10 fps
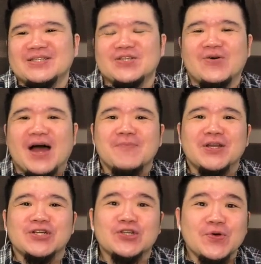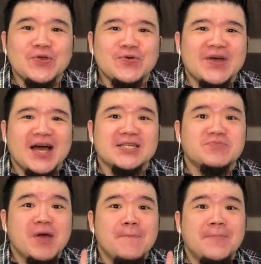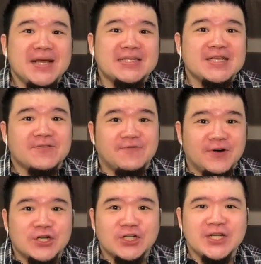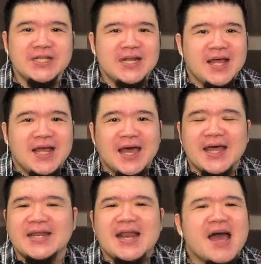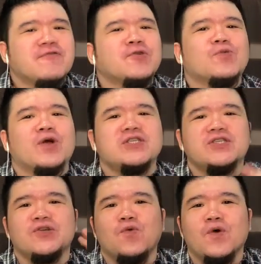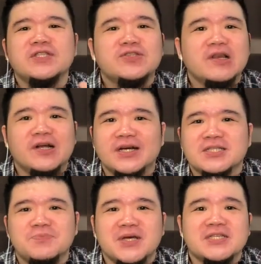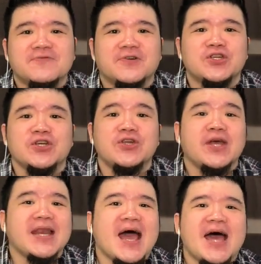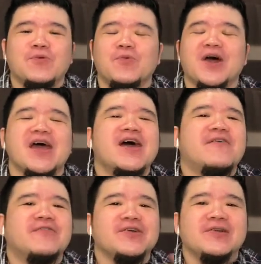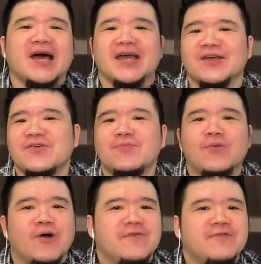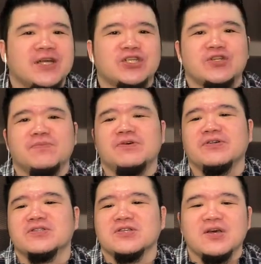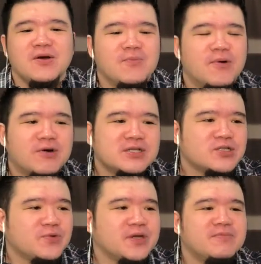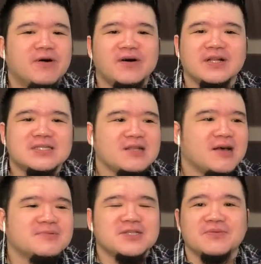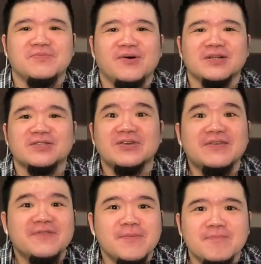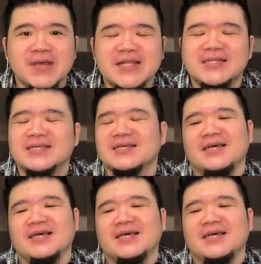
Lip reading: So I'm gonna show you guys my basic version, and then afterwards, you know, once you learn this basic version, you can add whatever you like, you know, more vegetables, more squid balls, lobster balls, or even meat,